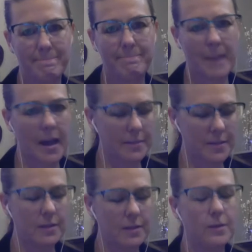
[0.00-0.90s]

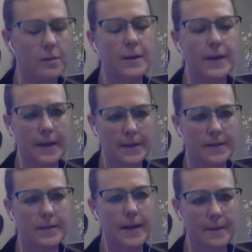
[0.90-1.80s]
Absolutely, yes.
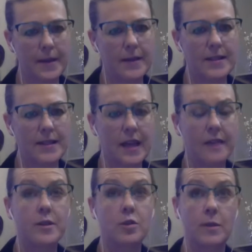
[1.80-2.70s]
Yeah, it
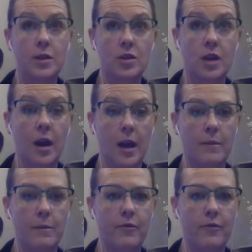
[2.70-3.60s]
saves so much
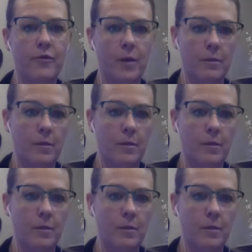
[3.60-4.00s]
time from